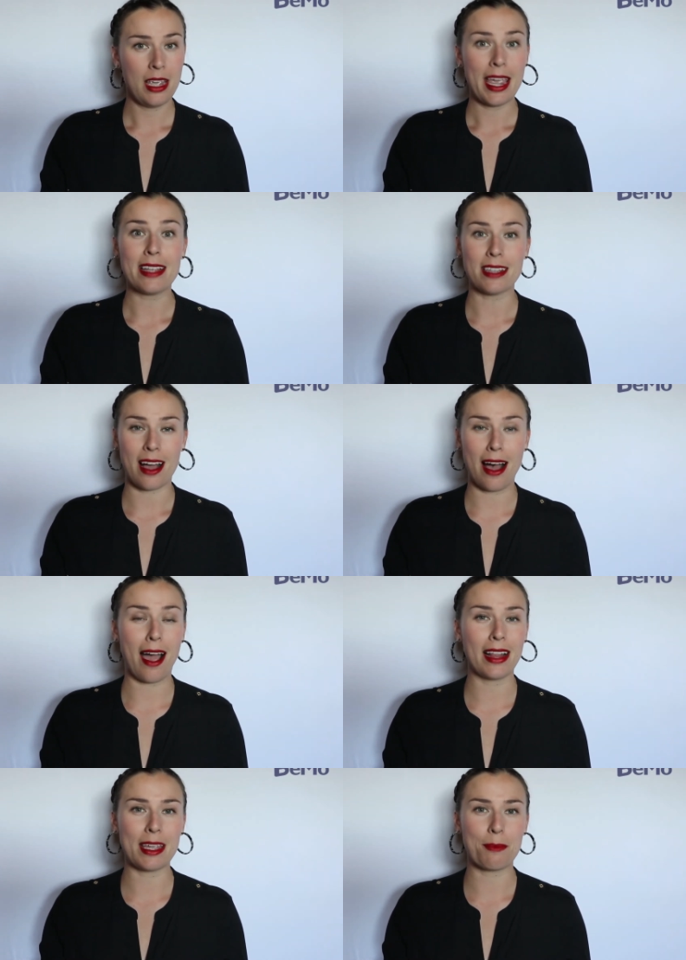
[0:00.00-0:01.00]
It's a
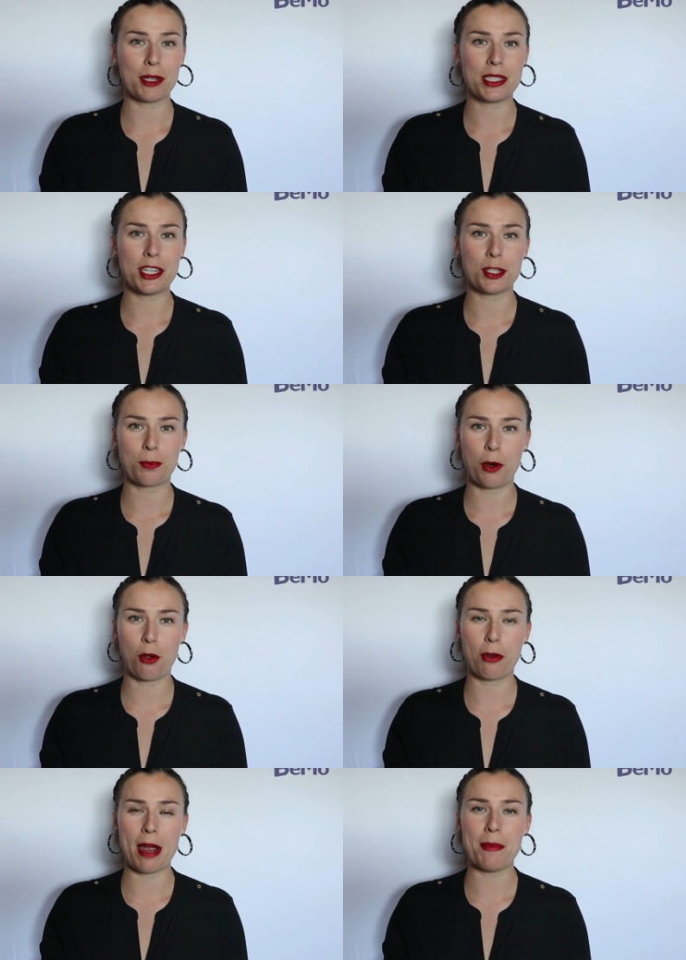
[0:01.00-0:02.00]
highly prestigious
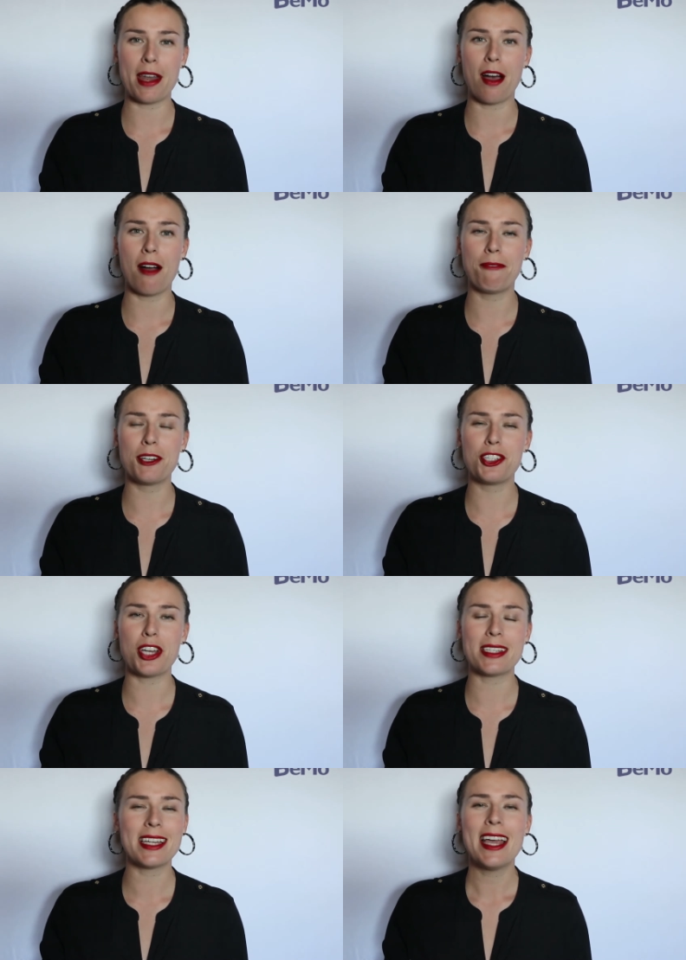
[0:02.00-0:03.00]
program that offers
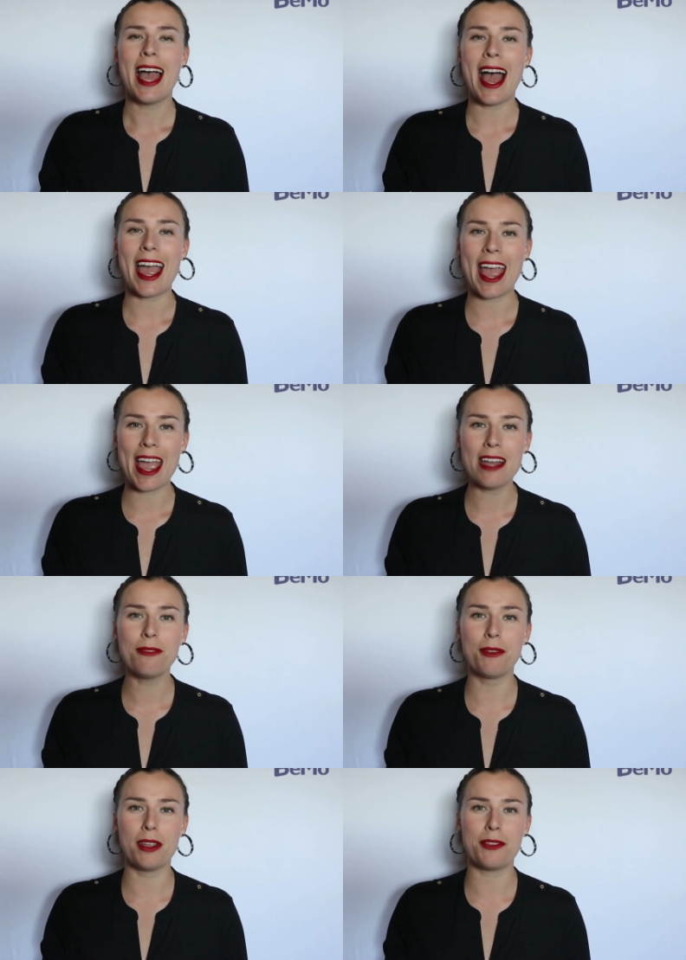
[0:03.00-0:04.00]
just a
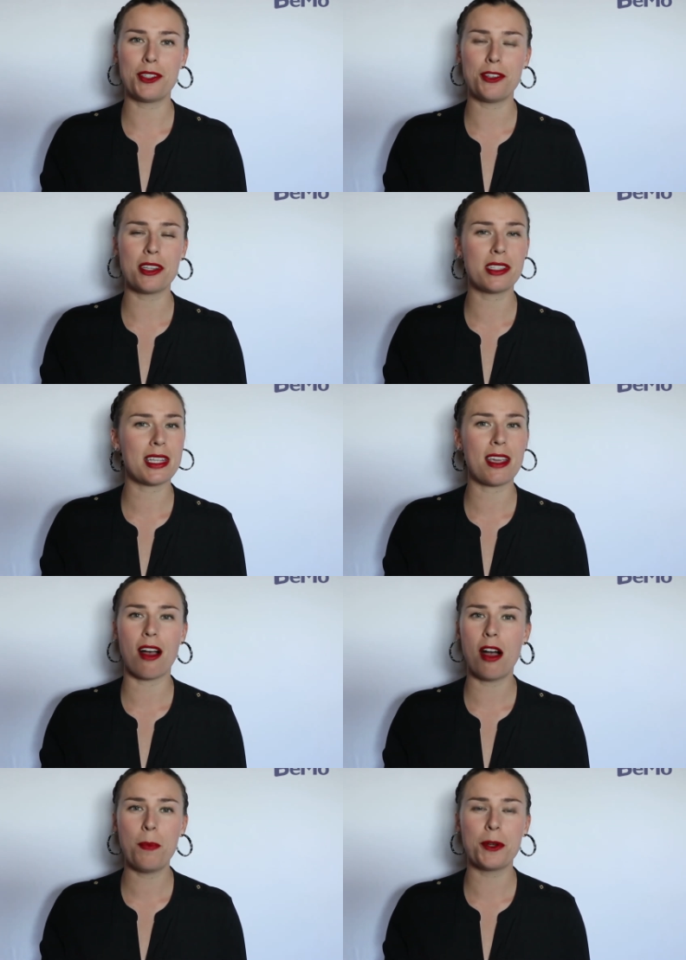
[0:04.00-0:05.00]
handful of students the
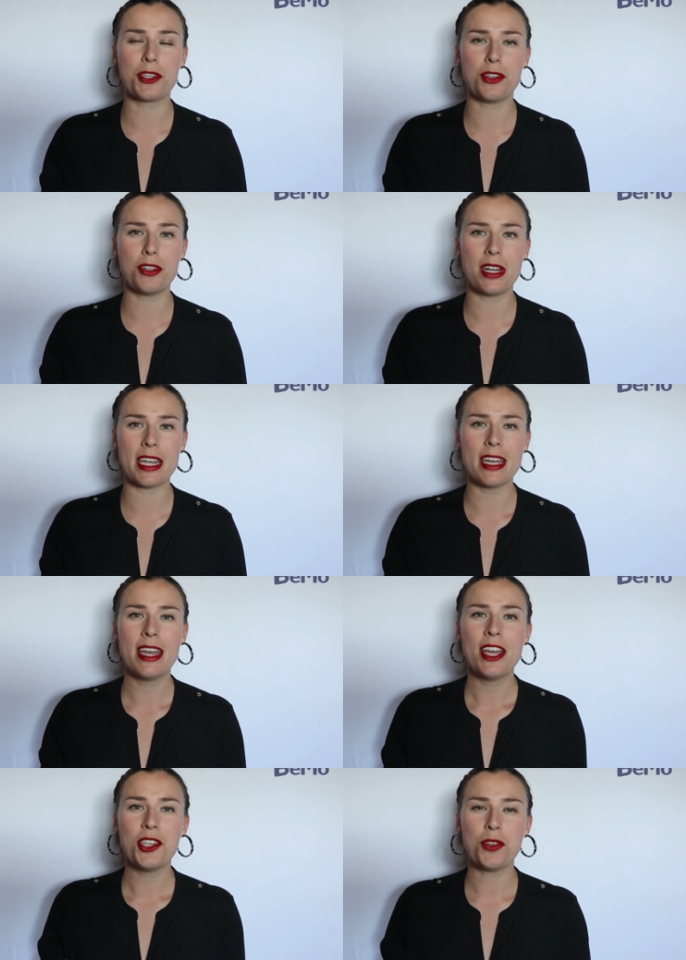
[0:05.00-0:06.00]
opportunity
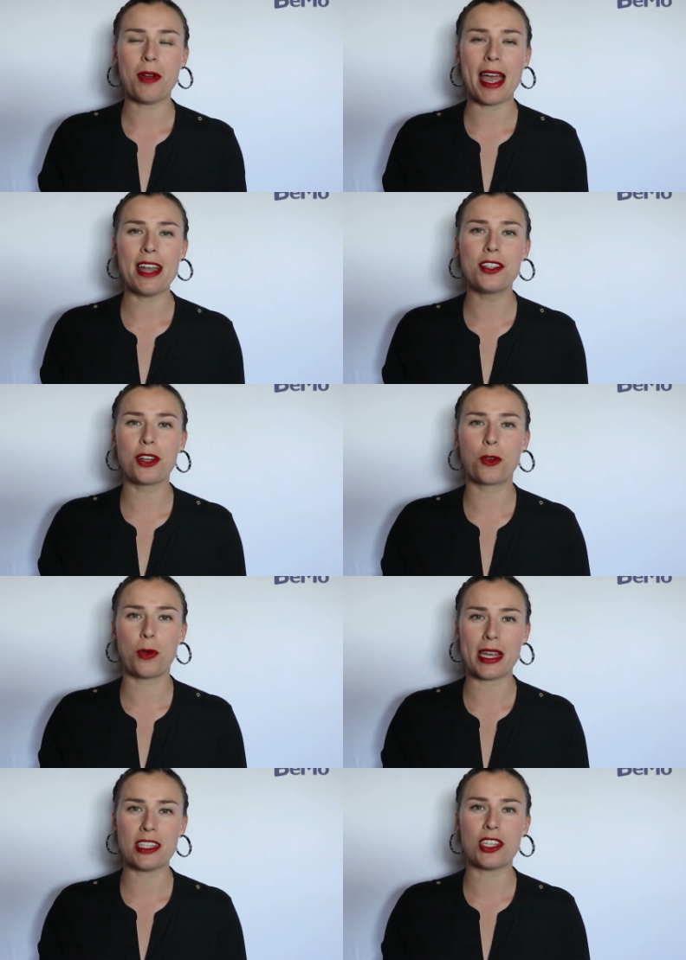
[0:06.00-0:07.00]
to enter
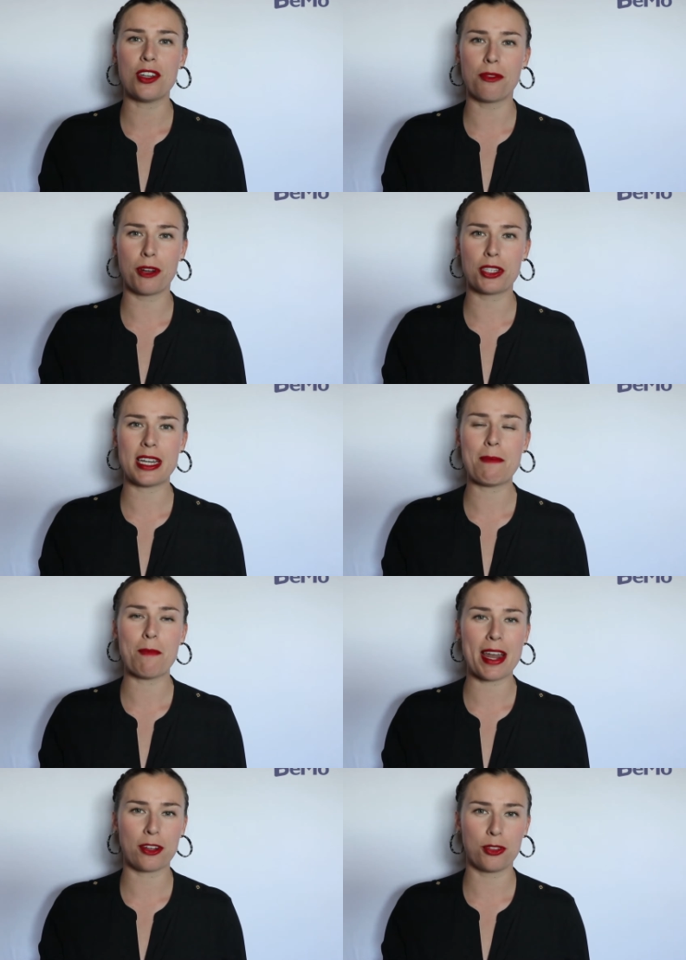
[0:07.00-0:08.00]
Queen's University
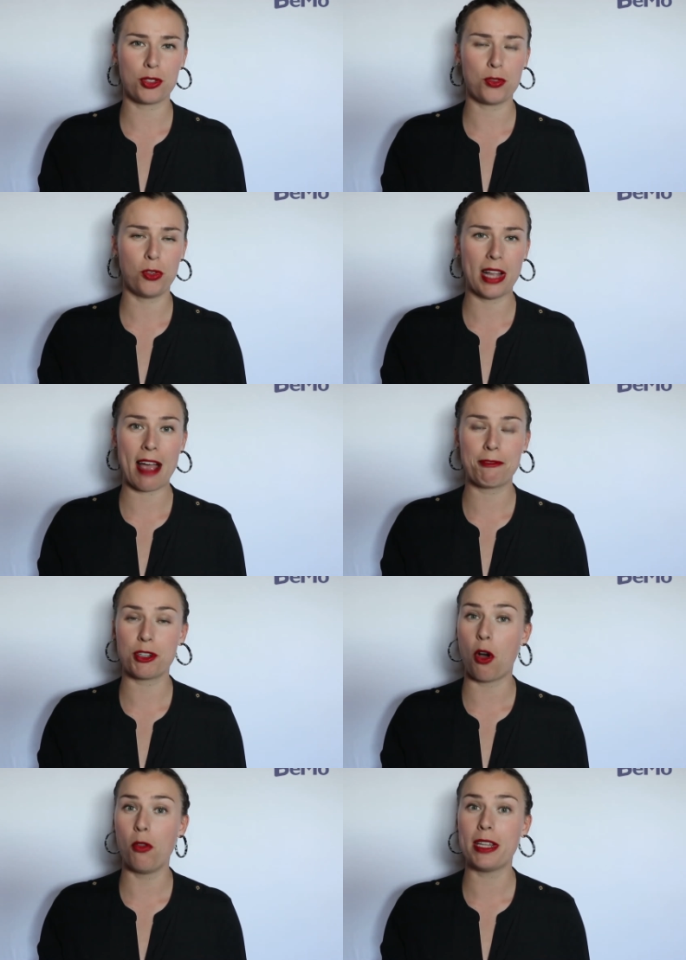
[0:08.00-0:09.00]
Medical School
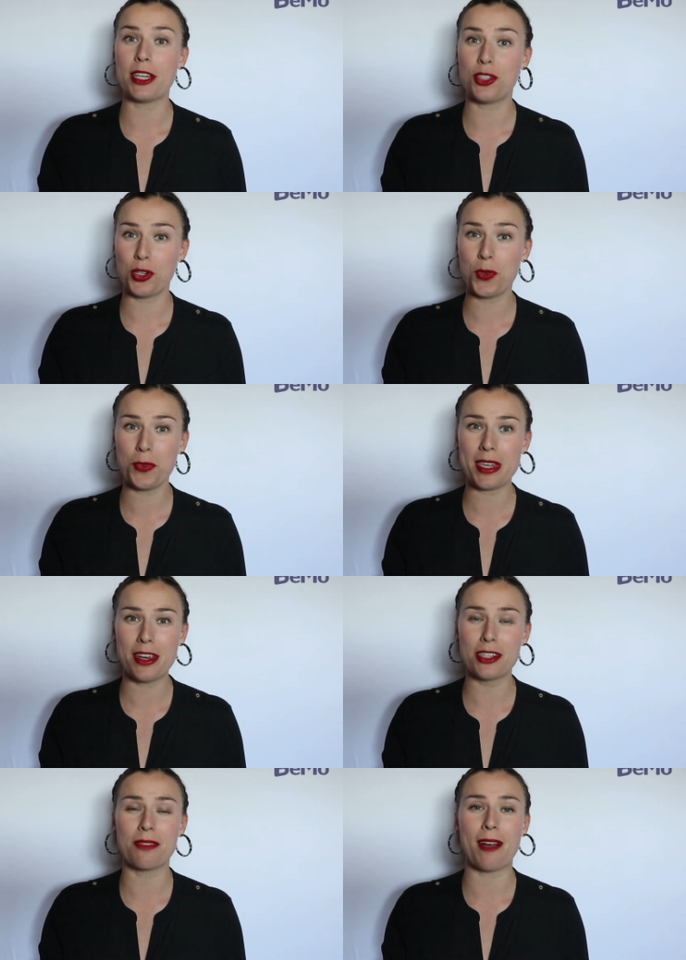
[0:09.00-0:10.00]
after only 2
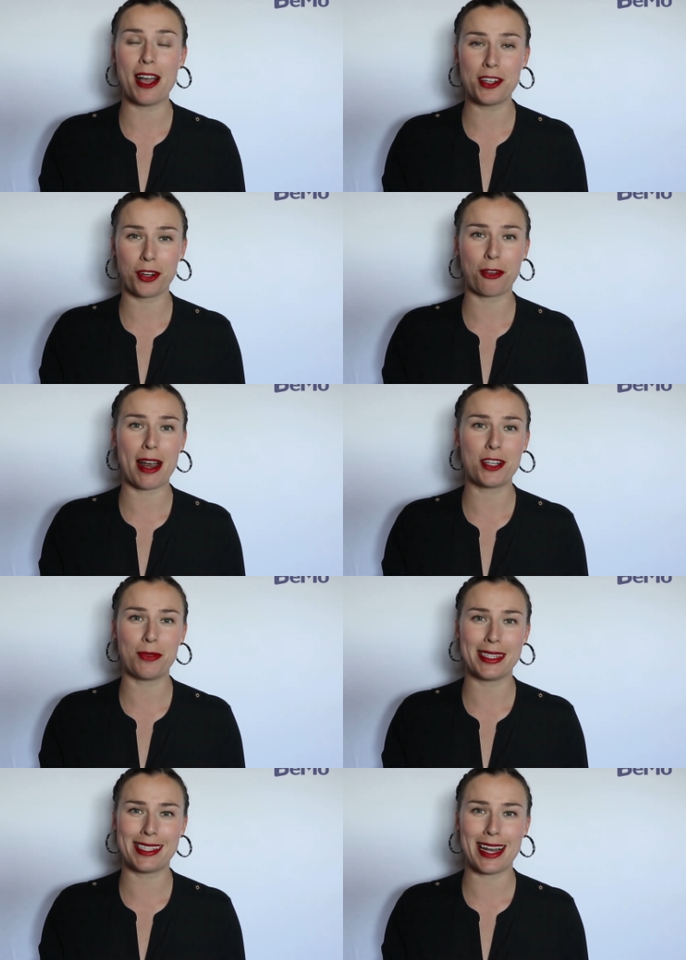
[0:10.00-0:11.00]
years of
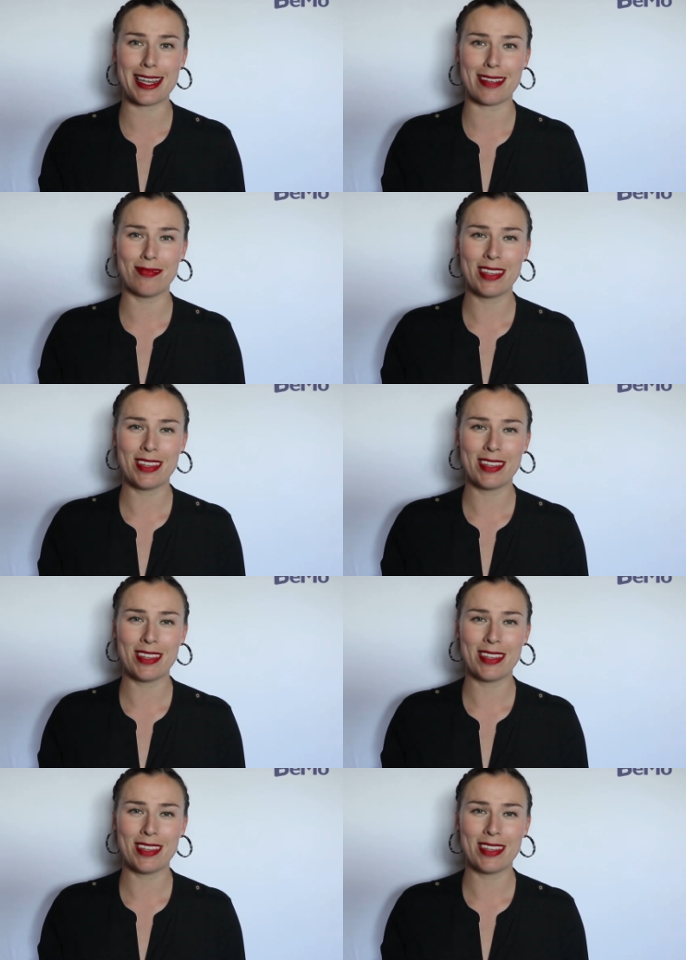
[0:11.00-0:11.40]
undergraduate study.